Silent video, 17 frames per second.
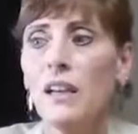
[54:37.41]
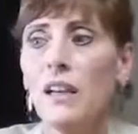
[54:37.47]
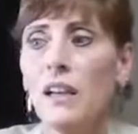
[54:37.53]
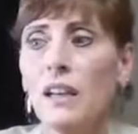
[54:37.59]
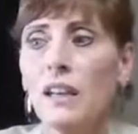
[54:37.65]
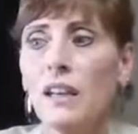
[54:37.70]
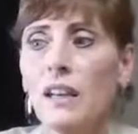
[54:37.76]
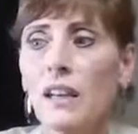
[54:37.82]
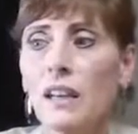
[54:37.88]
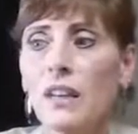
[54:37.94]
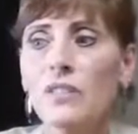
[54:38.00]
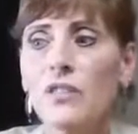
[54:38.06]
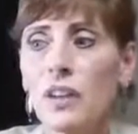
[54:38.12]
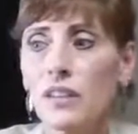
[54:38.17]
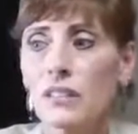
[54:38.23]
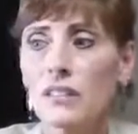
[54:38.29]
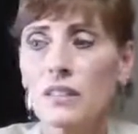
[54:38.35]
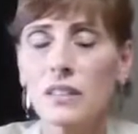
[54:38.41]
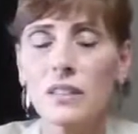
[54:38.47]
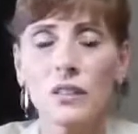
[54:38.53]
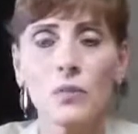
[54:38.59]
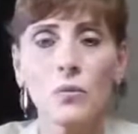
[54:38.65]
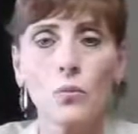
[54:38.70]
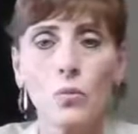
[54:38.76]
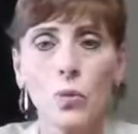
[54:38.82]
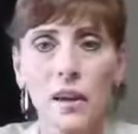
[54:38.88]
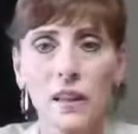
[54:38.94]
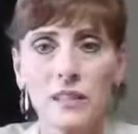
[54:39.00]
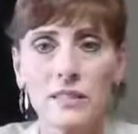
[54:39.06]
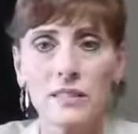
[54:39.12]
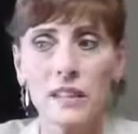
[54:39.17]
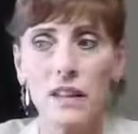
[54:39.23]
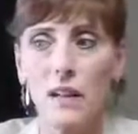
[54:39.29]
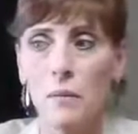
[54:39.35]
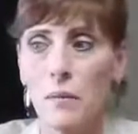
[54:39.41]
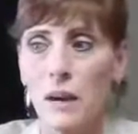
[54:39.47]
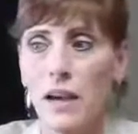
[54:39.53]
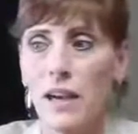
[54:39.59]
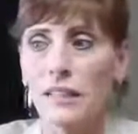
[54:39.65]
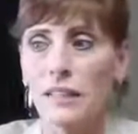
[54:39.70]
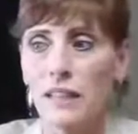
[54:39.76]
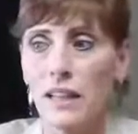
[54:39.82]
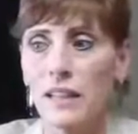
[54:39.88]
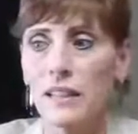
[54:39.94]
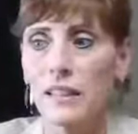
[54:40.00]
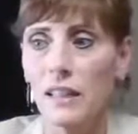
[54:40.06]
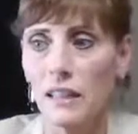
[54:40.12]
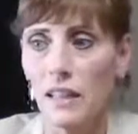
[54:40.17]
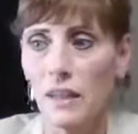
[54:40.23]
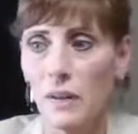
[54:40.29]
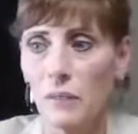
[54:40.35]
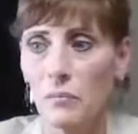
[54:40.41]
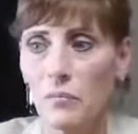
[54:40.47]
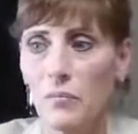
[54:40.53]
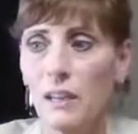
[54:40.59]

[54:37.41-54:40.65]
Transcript: nhicwestmi.com,